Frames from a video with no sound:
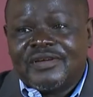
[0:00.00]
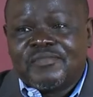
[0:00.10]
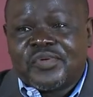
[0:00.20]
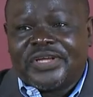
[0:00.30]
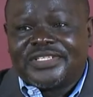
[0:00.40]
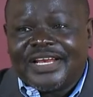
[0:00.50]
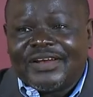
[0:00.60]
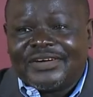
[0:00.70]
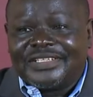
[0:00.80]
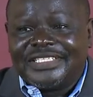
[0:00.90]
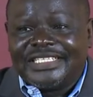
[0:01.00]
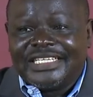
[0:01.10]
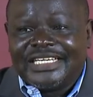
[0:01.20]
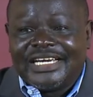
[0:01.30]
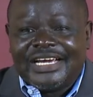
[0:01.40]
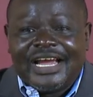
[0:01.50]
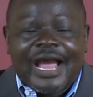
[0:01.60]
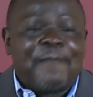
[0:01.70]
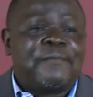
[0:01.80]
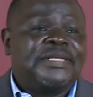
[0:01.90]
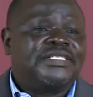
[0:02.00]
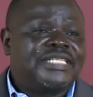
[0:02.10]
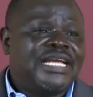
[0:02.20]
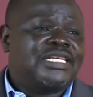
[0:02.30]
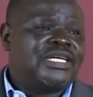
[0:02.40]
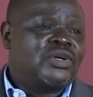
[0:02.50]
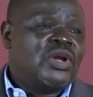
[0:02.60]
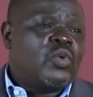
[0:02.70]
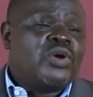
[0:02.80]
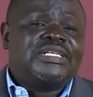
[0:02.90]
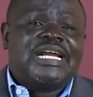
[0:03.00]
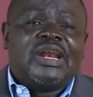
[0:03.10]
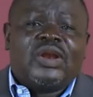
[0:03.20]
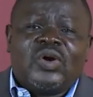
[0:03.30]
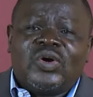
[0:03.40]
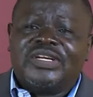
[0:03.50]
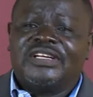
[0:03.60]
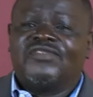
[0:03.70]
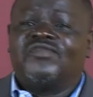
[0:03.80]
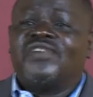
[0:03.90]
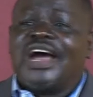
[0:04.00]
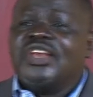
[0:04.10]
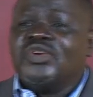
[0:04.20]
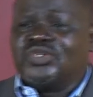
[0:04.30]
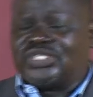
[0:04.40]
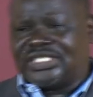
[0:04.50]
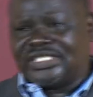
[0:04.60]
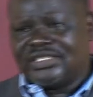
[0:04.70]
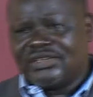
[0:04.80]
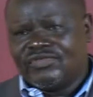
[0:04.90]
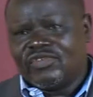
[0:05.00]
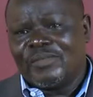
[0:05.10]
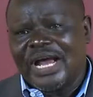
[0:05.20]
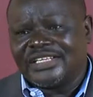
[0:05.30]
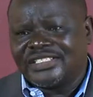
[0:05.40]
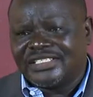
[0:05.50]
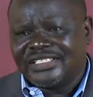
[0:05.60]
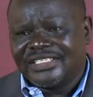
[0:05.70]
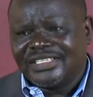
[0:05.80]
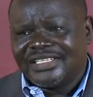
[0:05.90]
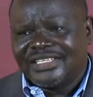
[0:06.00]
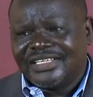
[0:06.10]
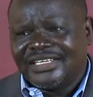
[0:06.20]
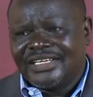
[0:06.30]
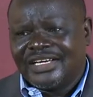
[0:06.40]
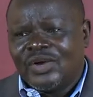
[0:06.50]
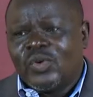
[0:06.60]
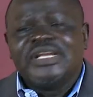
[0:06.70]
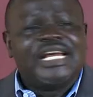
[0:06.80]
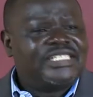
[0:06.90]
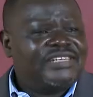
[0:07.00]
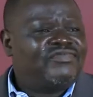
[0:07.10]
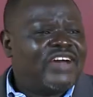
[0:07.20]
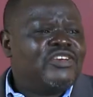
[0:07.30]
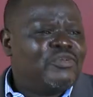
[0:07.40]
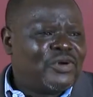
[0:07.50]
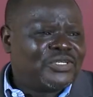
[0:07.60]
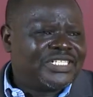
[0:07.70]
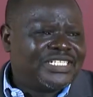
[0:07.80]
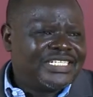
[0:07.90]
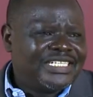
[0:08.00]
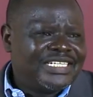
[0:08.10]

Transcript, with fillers: Praise the Lord appreciating what the Lord values from us. What does He value most?